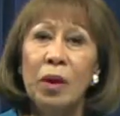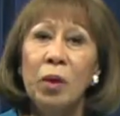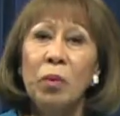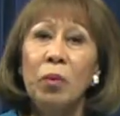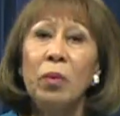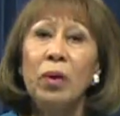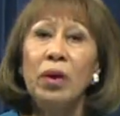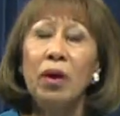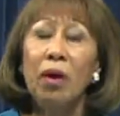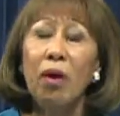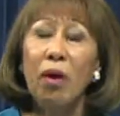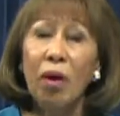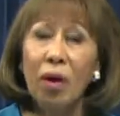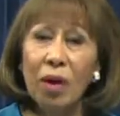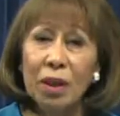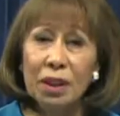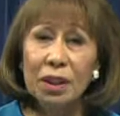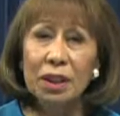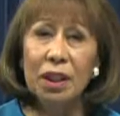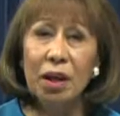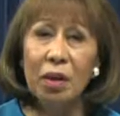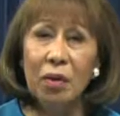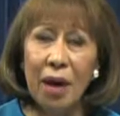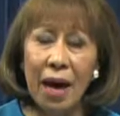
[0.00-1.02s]
We
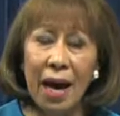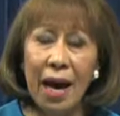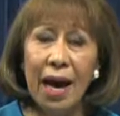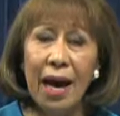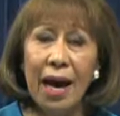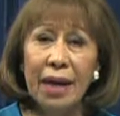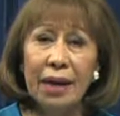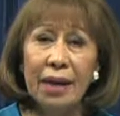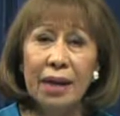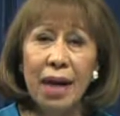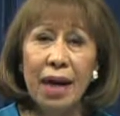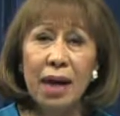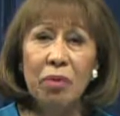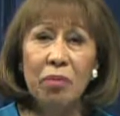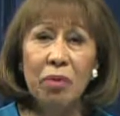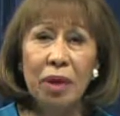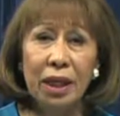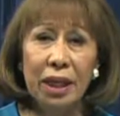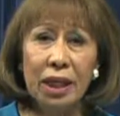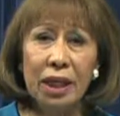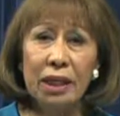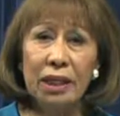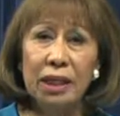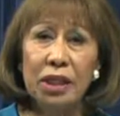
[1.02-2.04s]
also had a
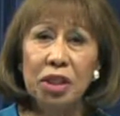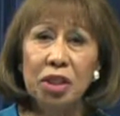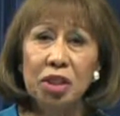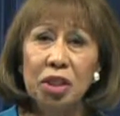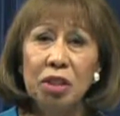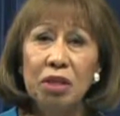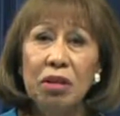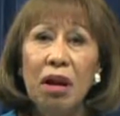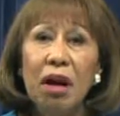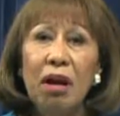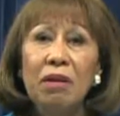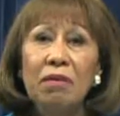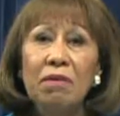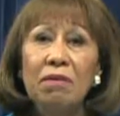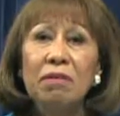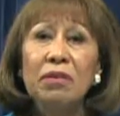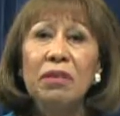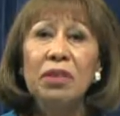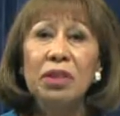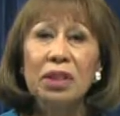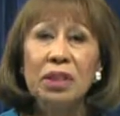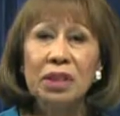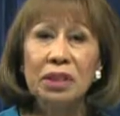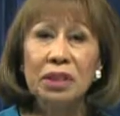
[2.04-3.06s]
recognition
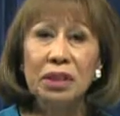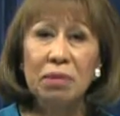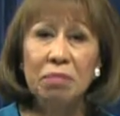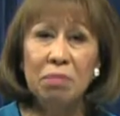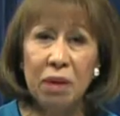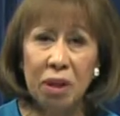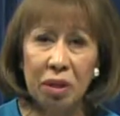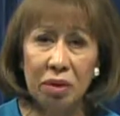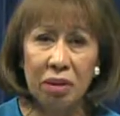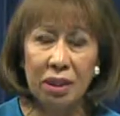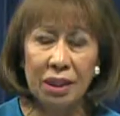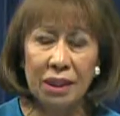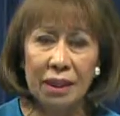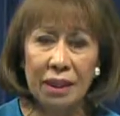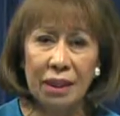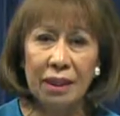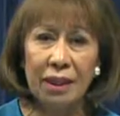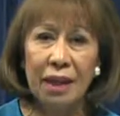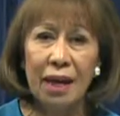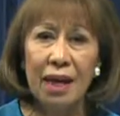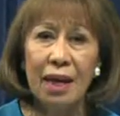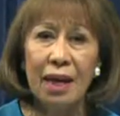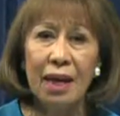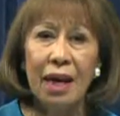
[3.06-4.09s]
of Good
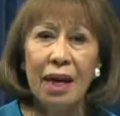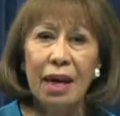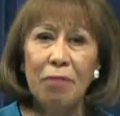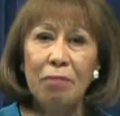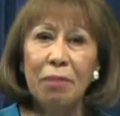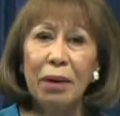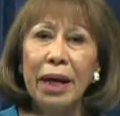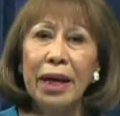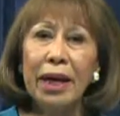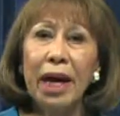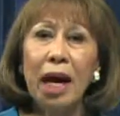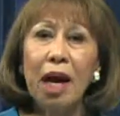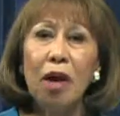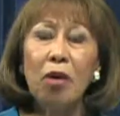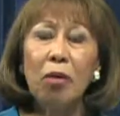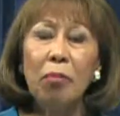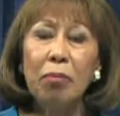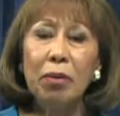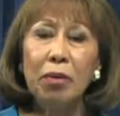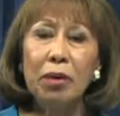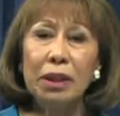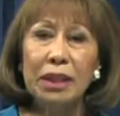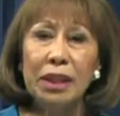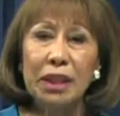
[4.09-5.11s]
Samaritan by our
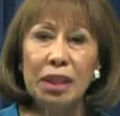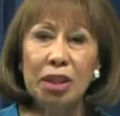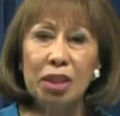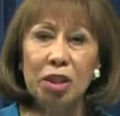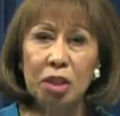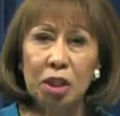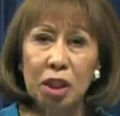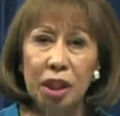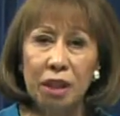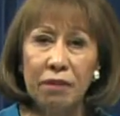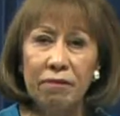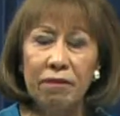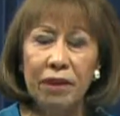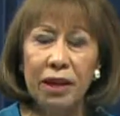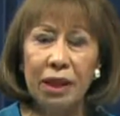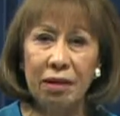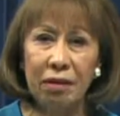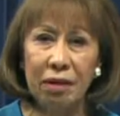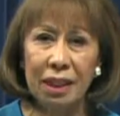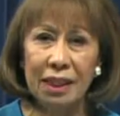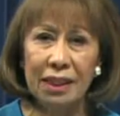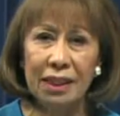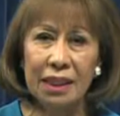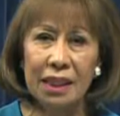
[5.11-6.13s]
police chief,
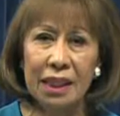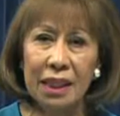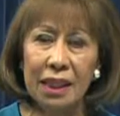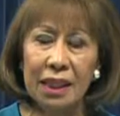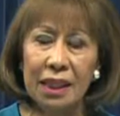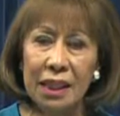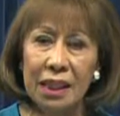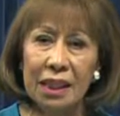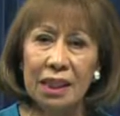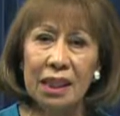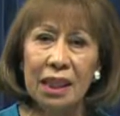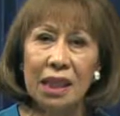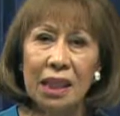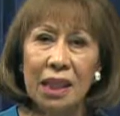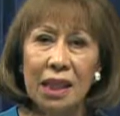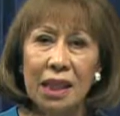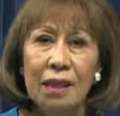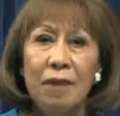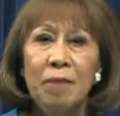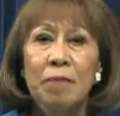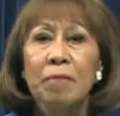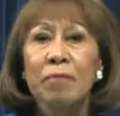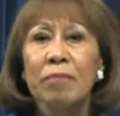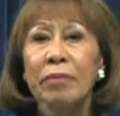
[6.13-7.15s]
Eric
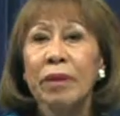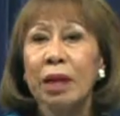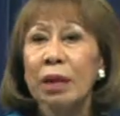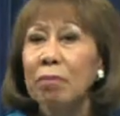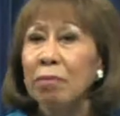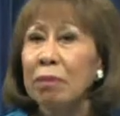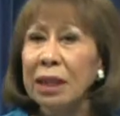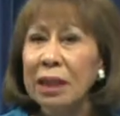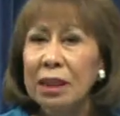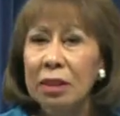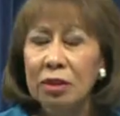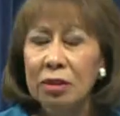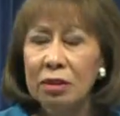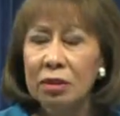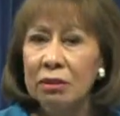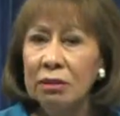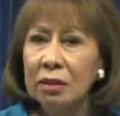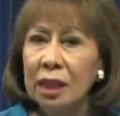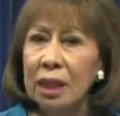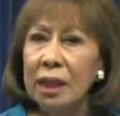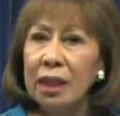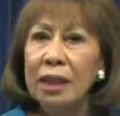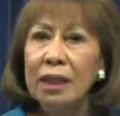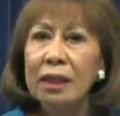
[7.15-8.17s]
Giesecke. Please
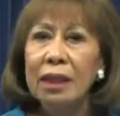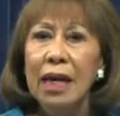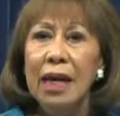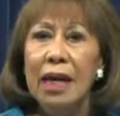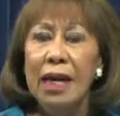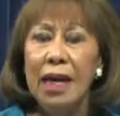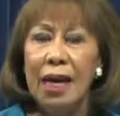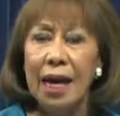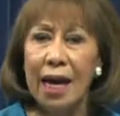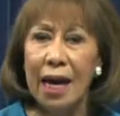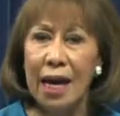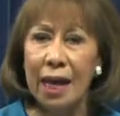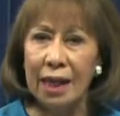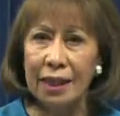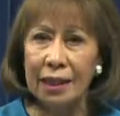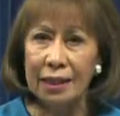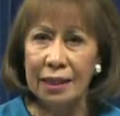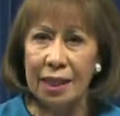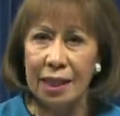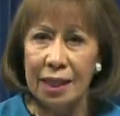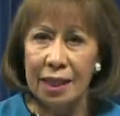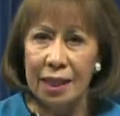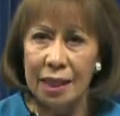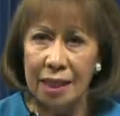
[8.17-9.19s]
tune in
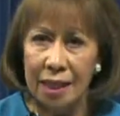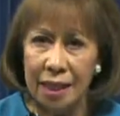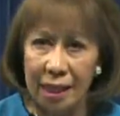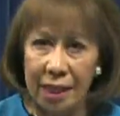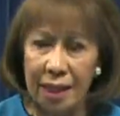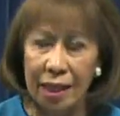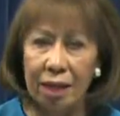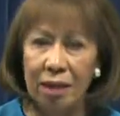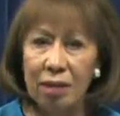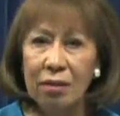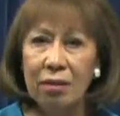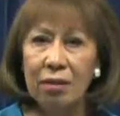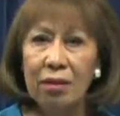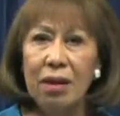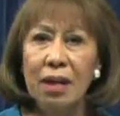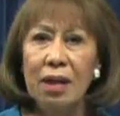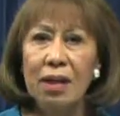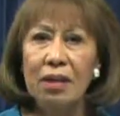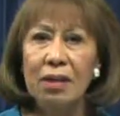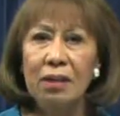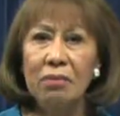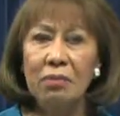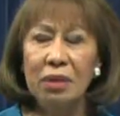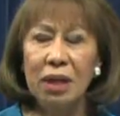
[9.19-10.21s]
and hear
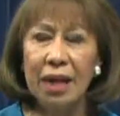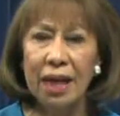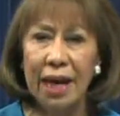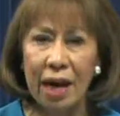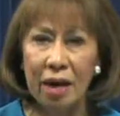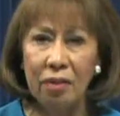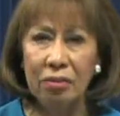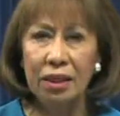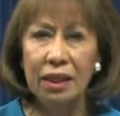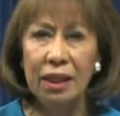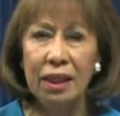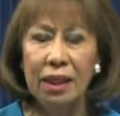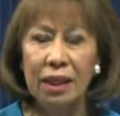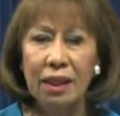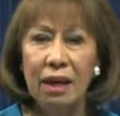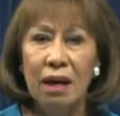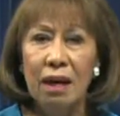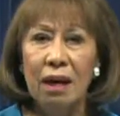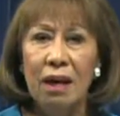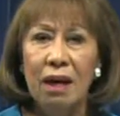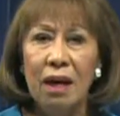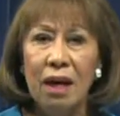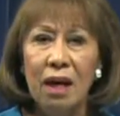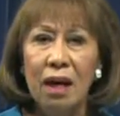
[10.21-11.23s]
the recounting
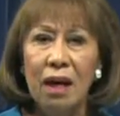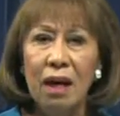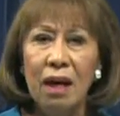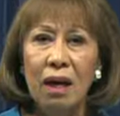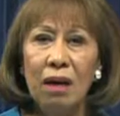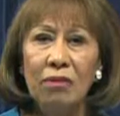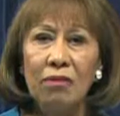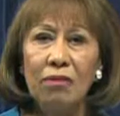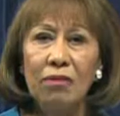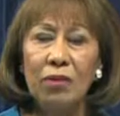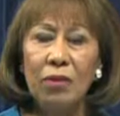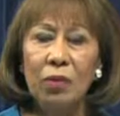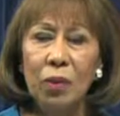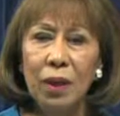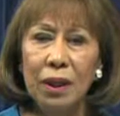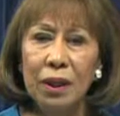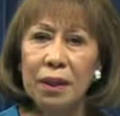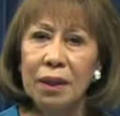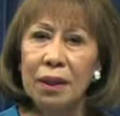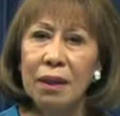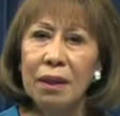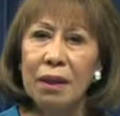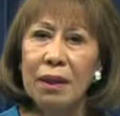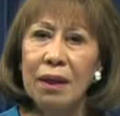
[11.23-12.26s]
of what